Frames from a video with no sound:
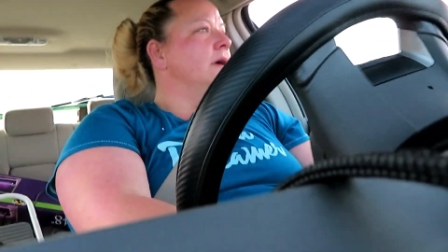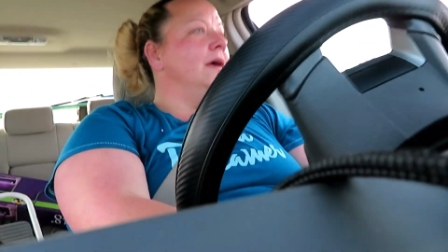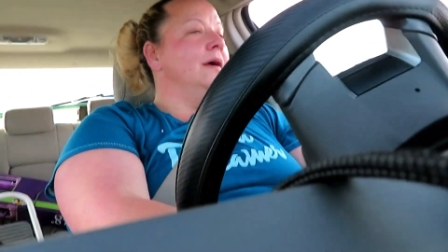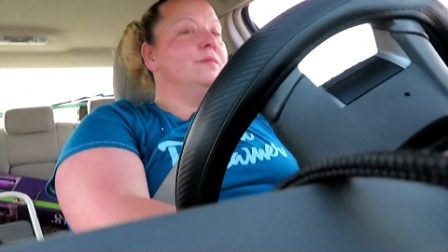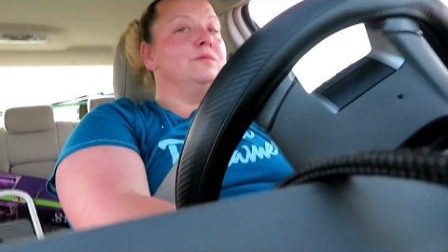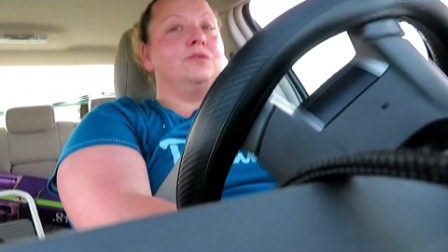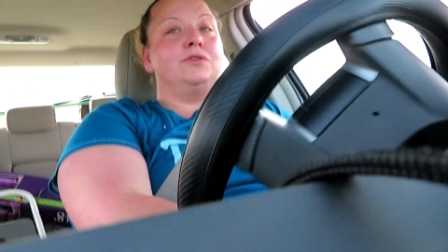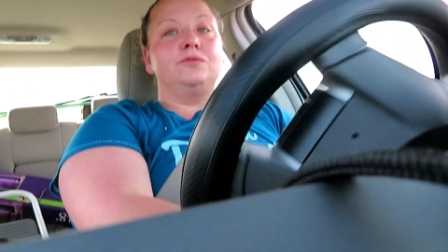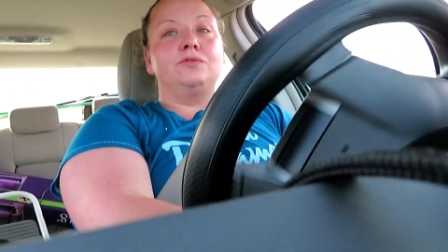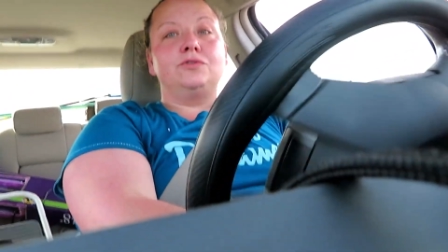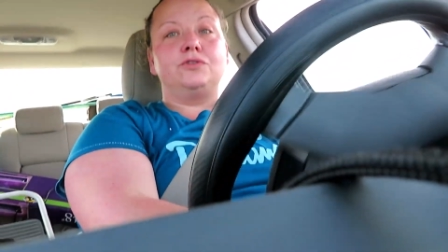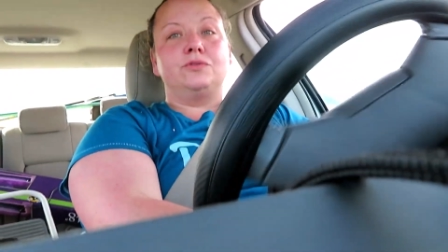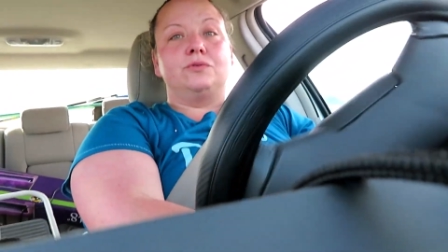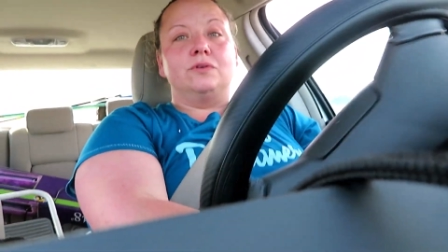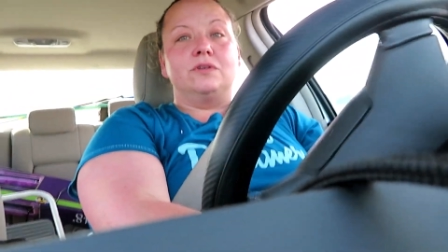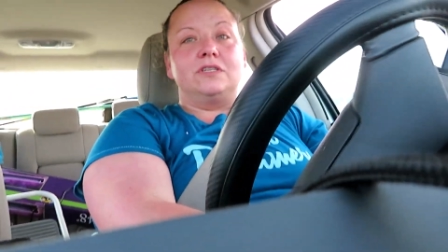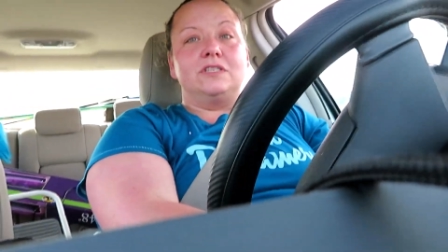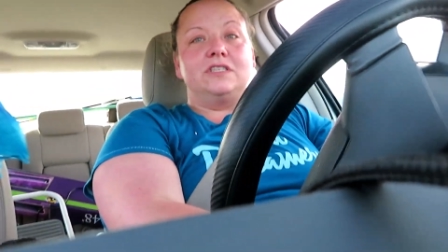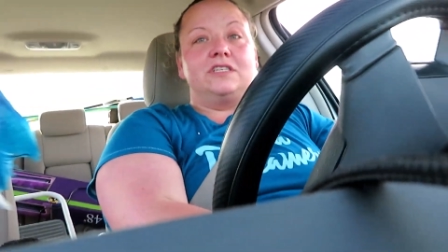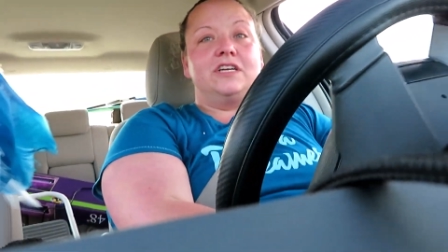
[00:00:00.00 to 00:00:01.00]
I'm too
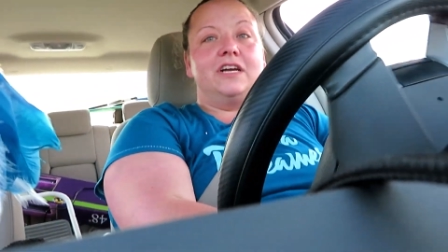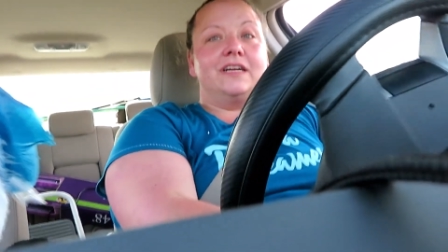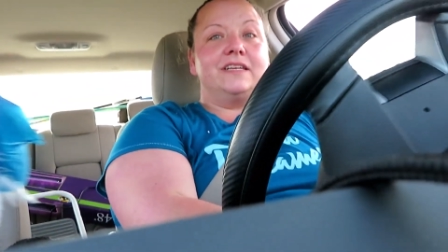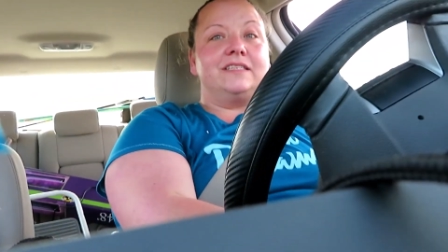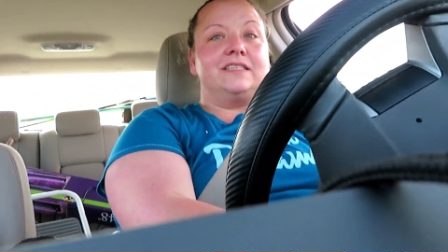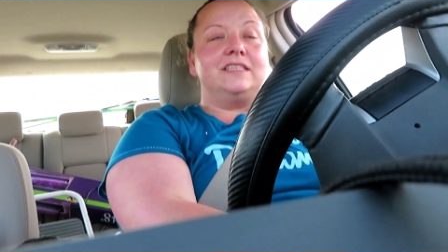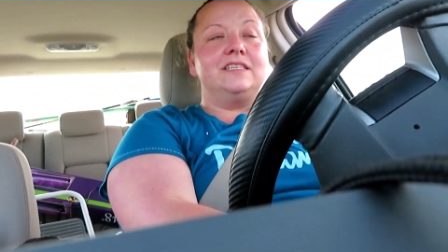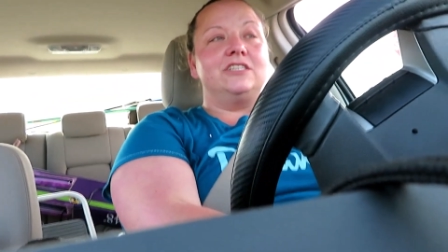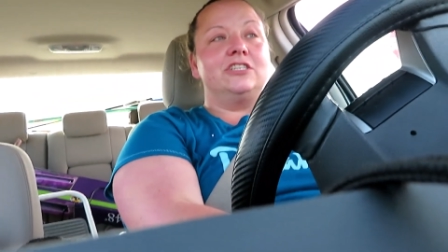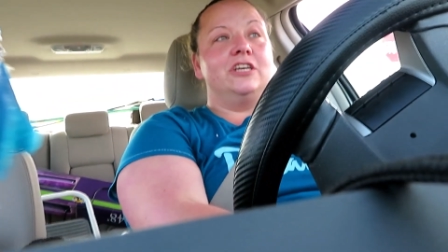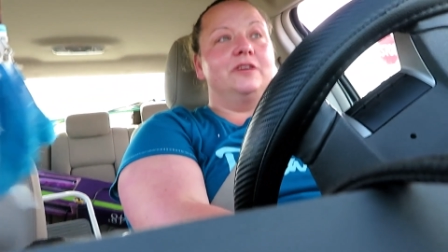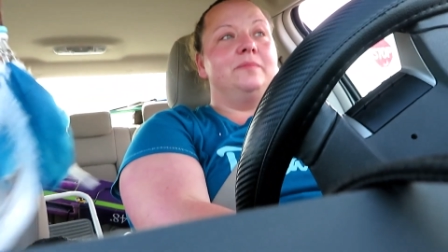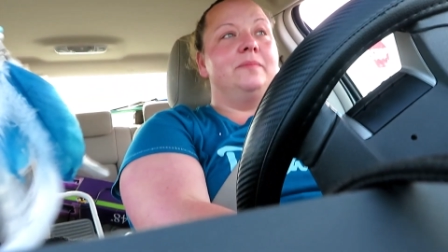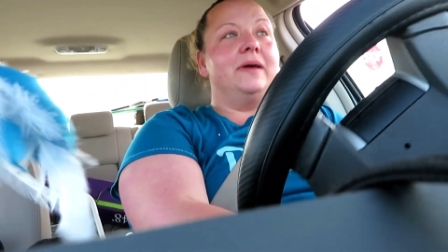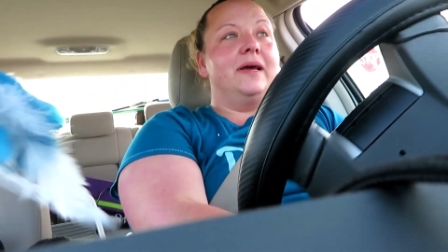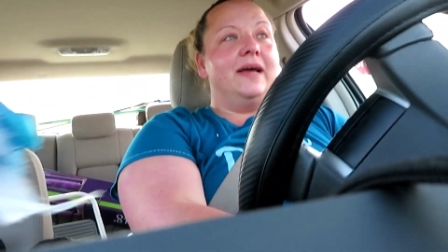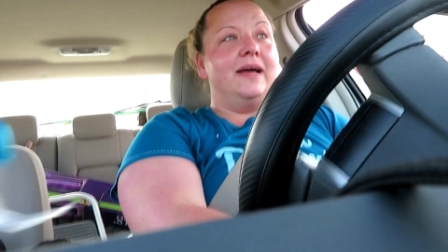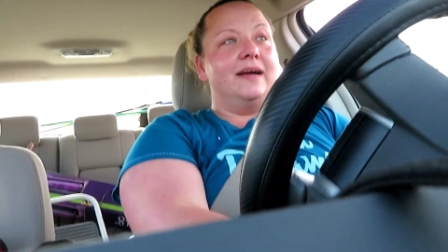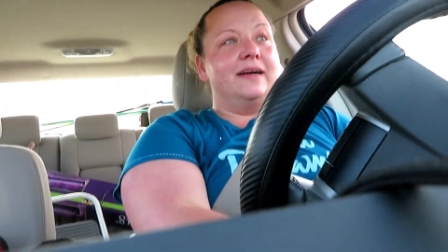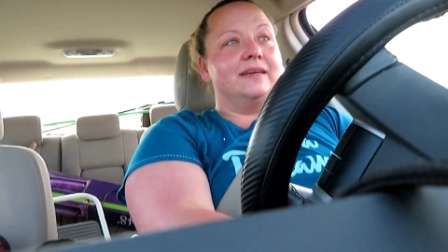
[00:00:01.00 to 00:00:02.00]
short to check T J
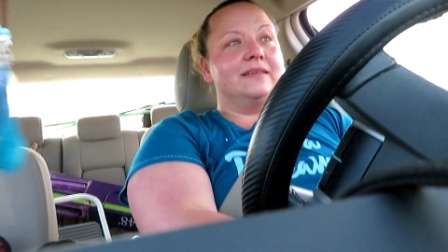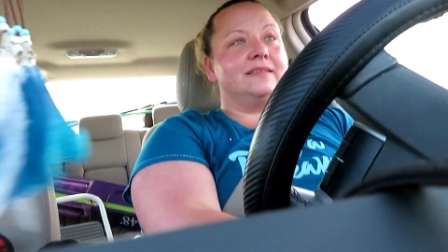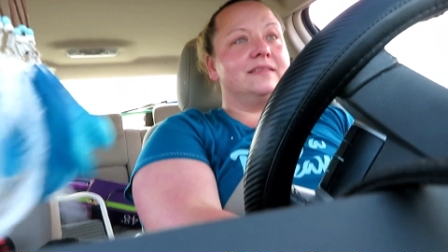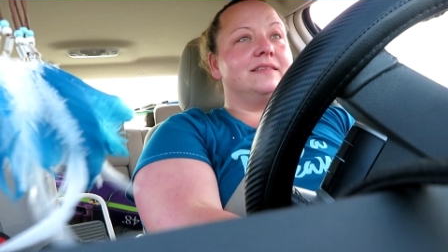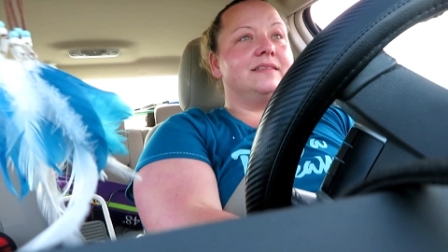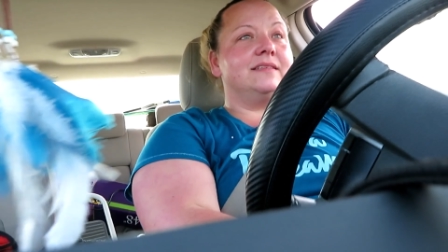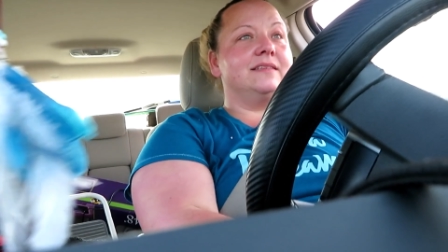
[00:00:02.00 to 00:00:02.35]
Maxx.